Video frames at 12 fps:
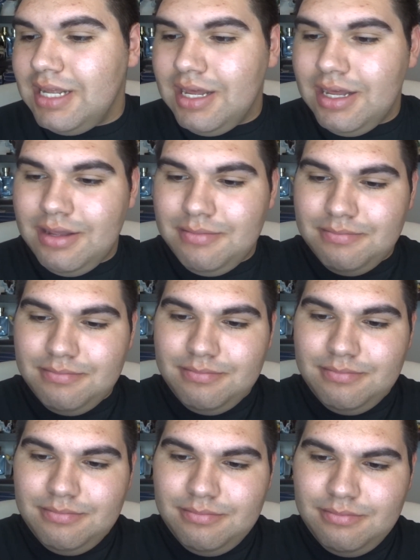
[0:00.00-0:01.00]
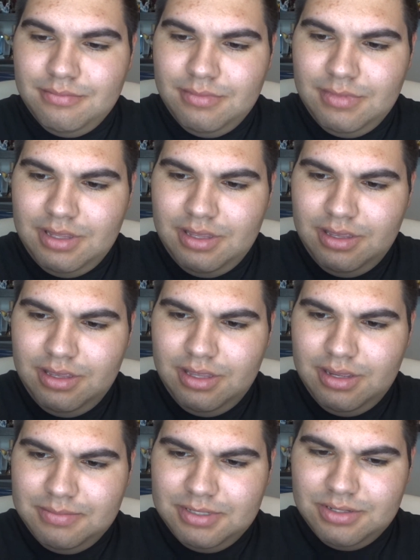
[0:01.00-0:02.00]
I'm
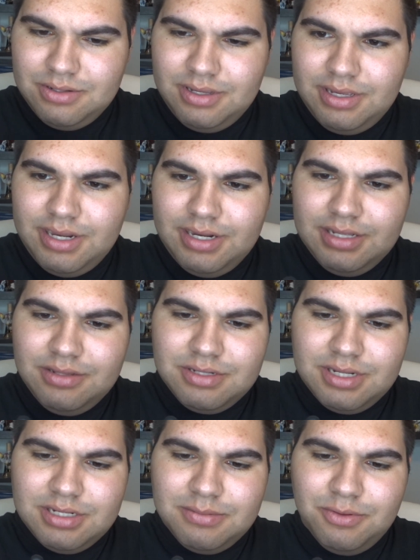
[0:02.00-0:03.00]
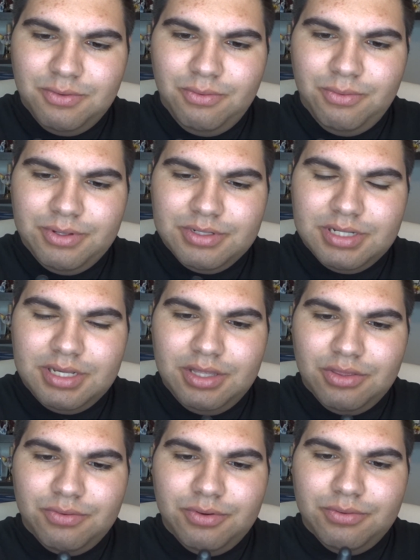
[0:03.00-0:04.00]
just looking at it. It looks like some of the oil's
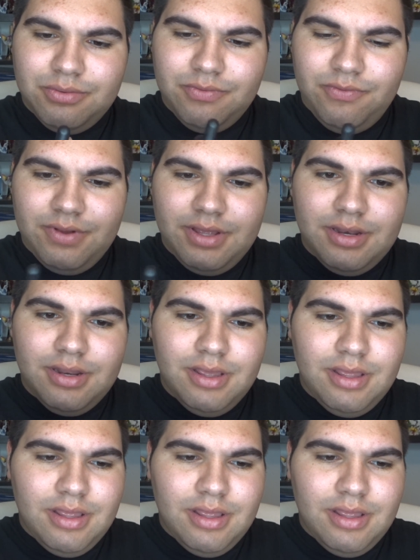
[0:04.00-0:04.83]
leaking through. Fun.